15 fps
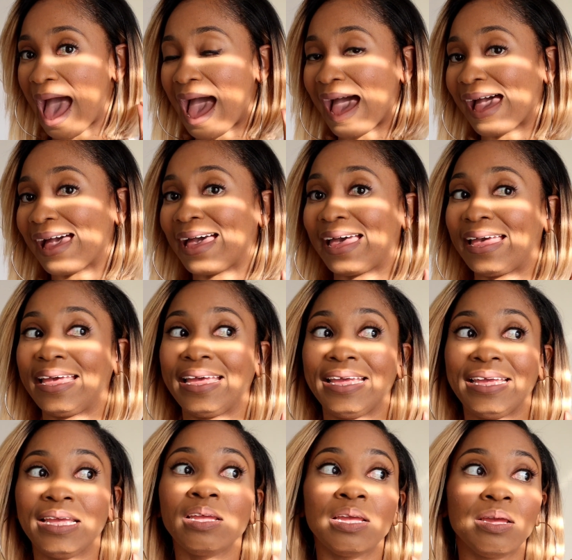
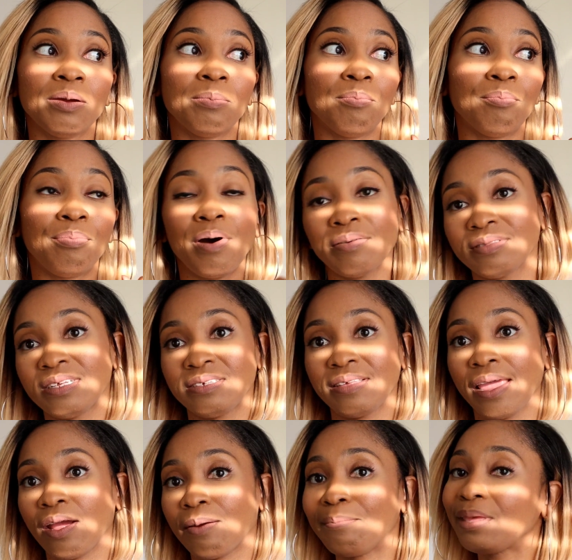I bought
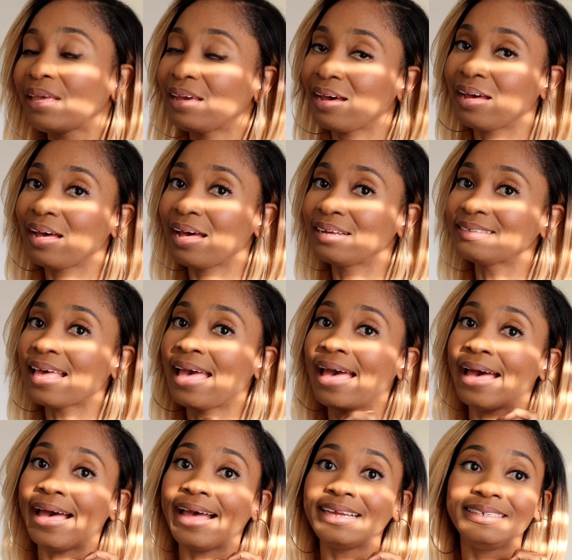this hair because
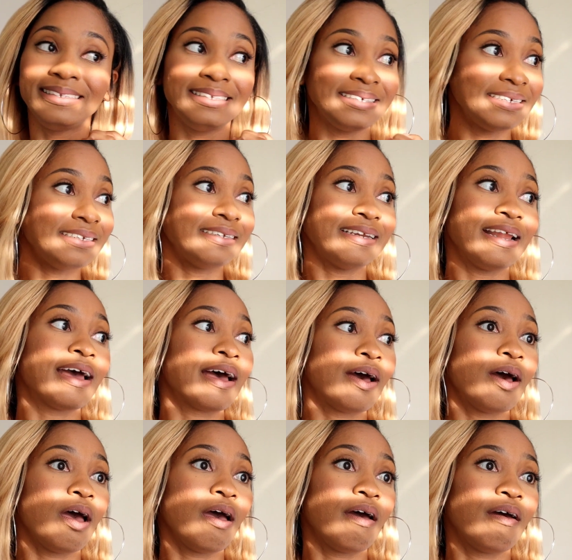I did
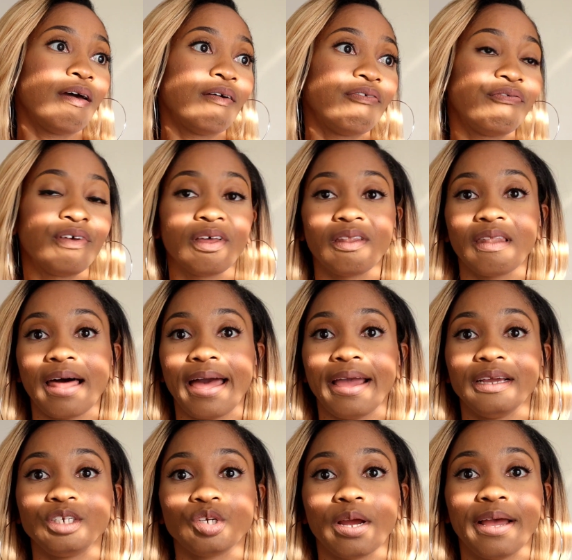not feel
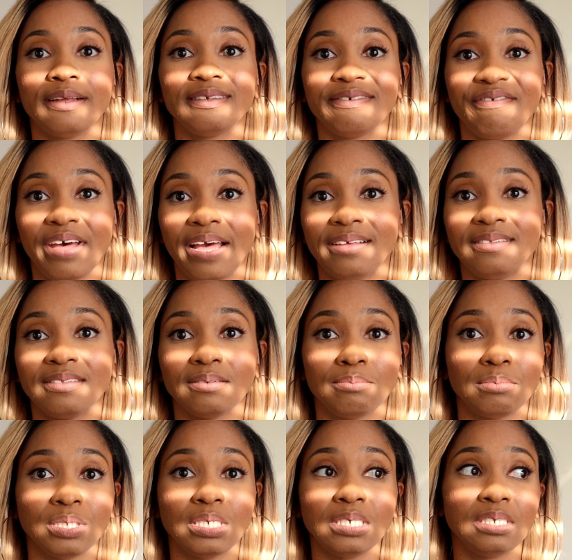like trying to find
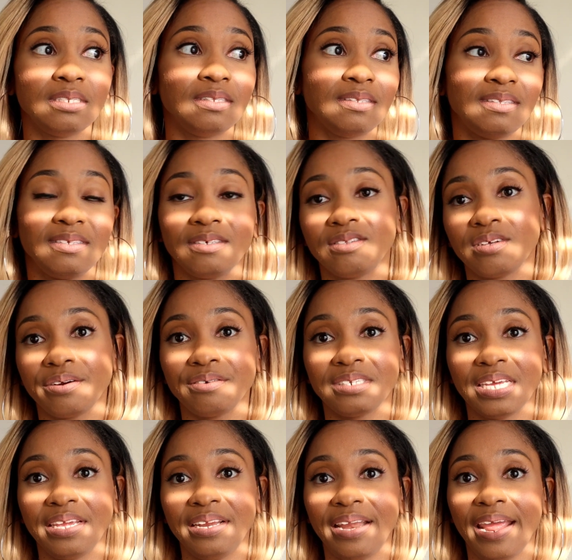some good
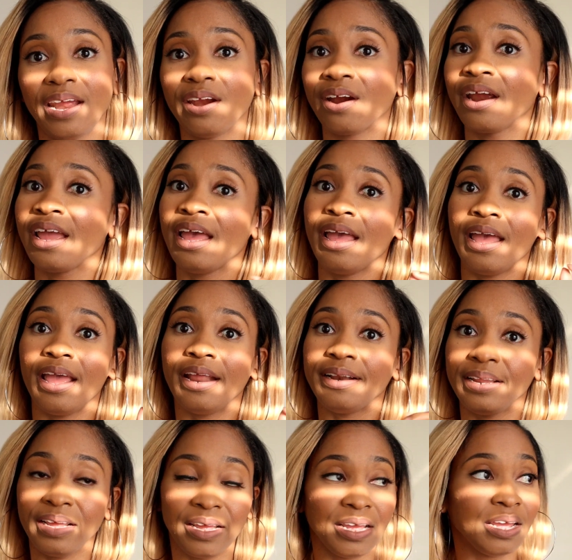613 hair
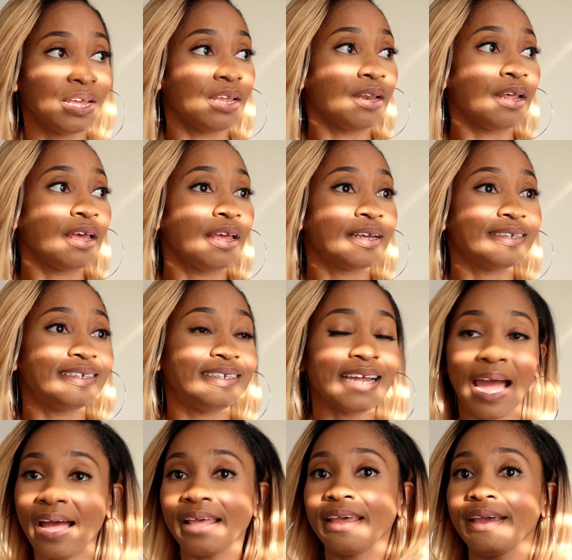and then
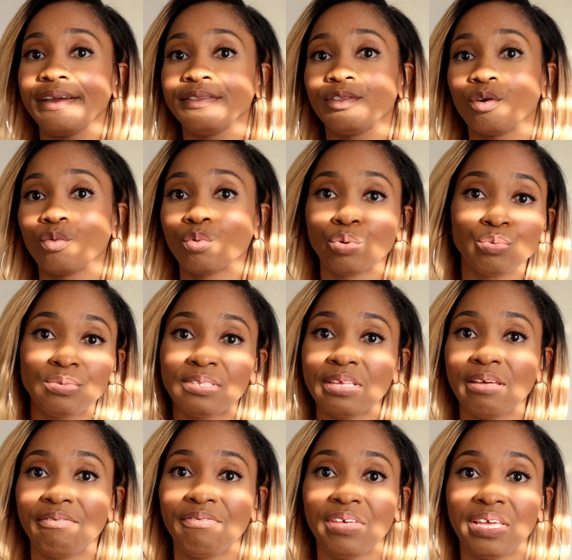dyeing the roots
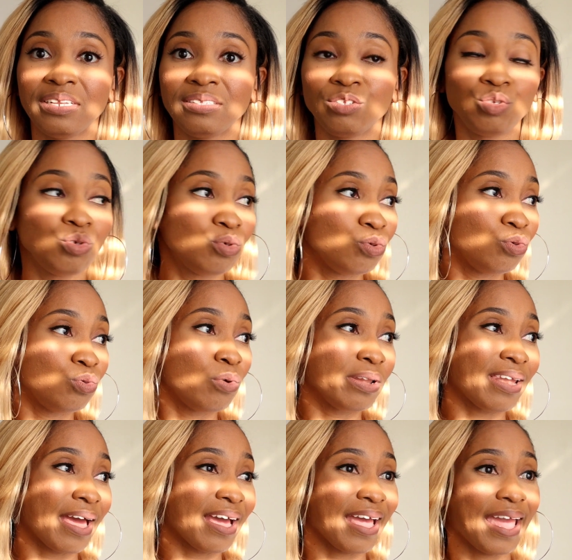of it
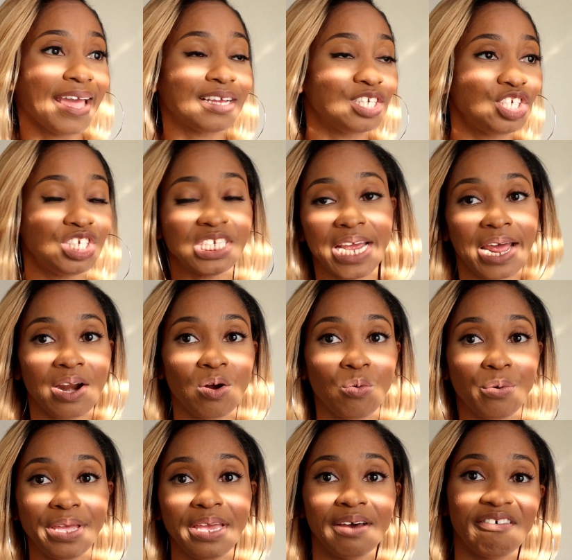to like a
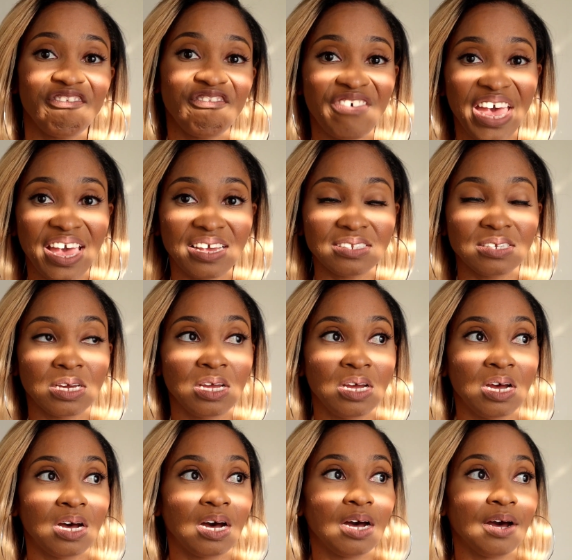shadowy effect,
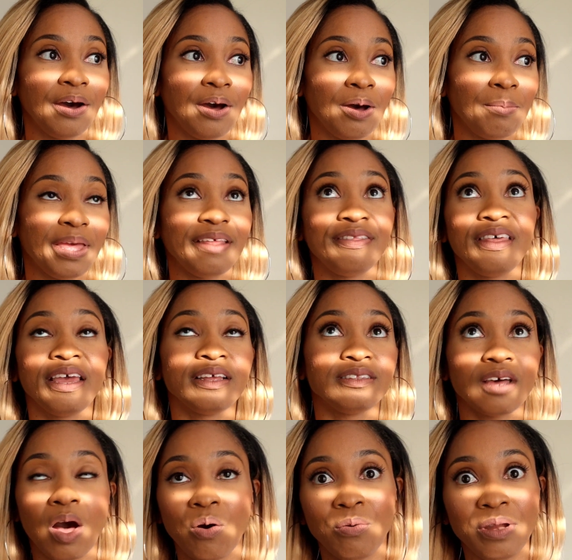and then
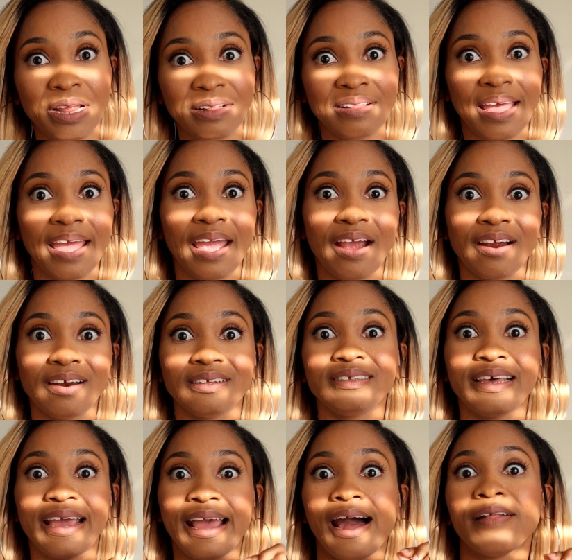toning the hair to
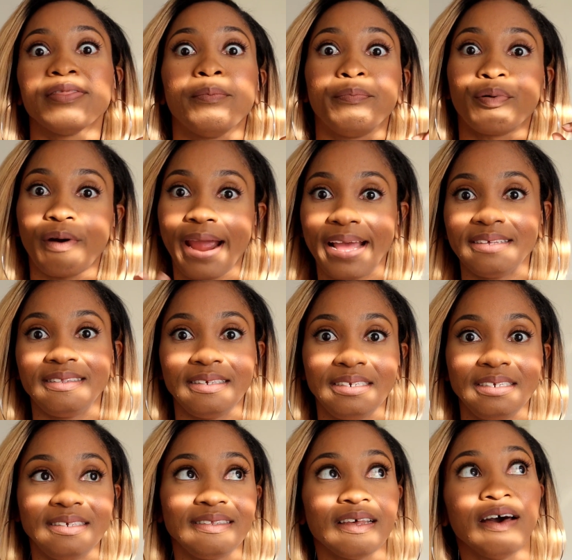take out the
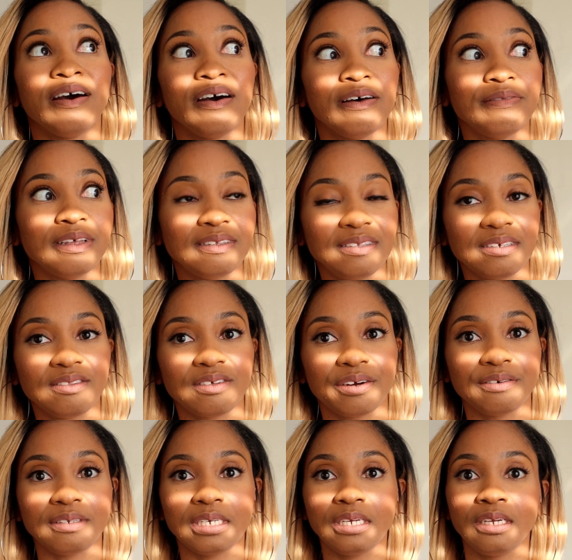brassiness of the
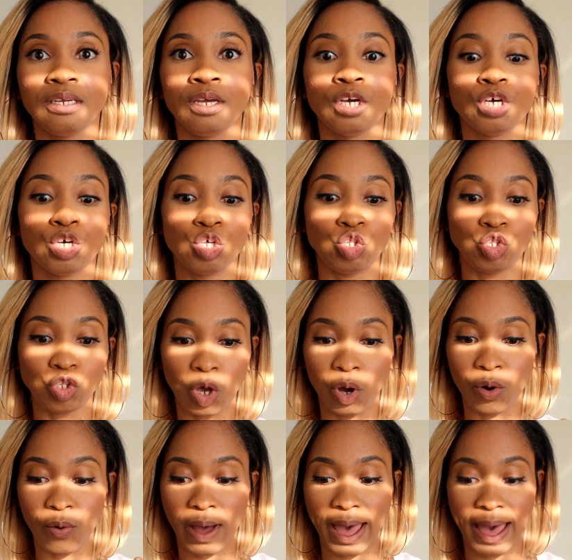613.
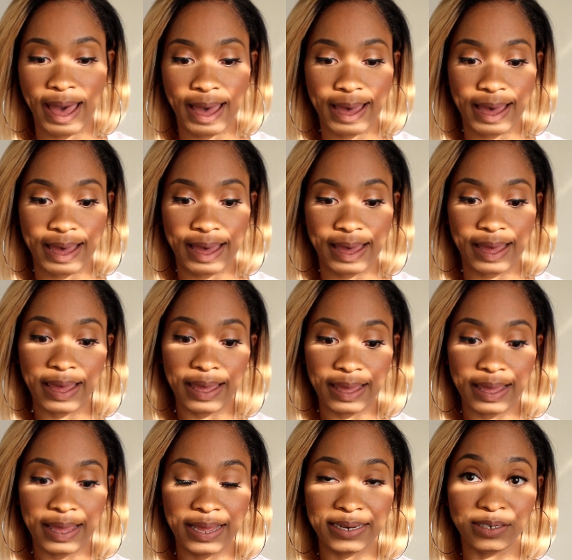So
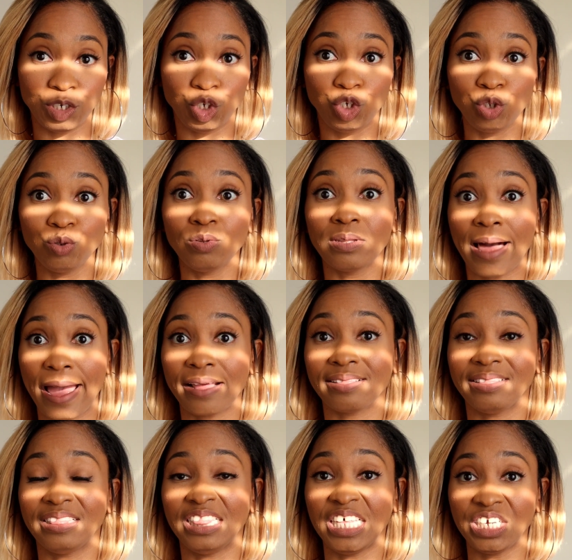I do
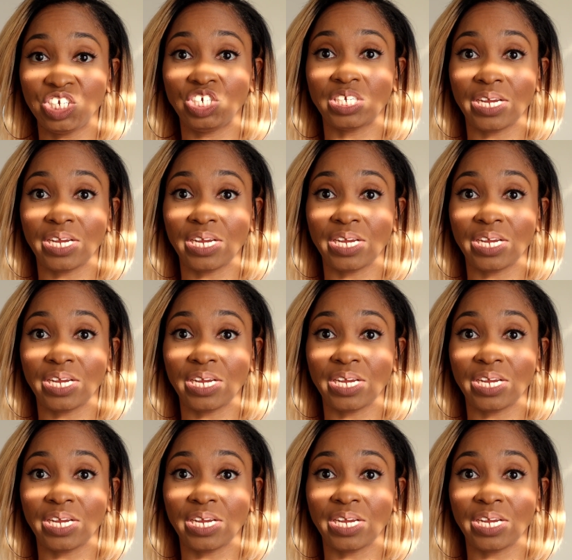like this